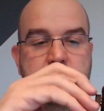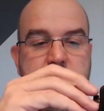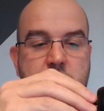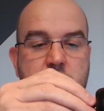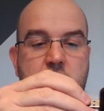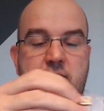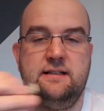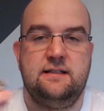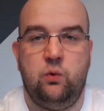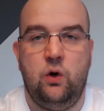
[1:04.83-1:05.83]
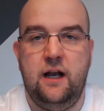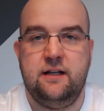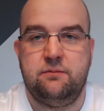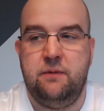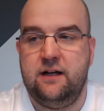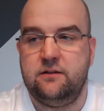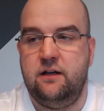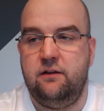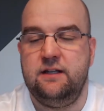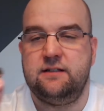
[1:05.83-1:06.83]
so it's a wireless mouse.
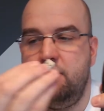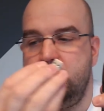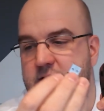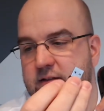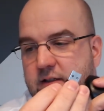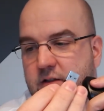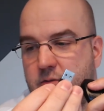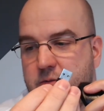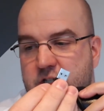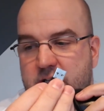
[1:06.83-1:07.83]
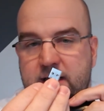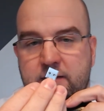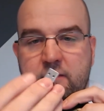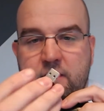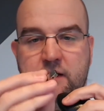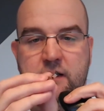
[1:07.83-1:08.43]
So this goes into your machine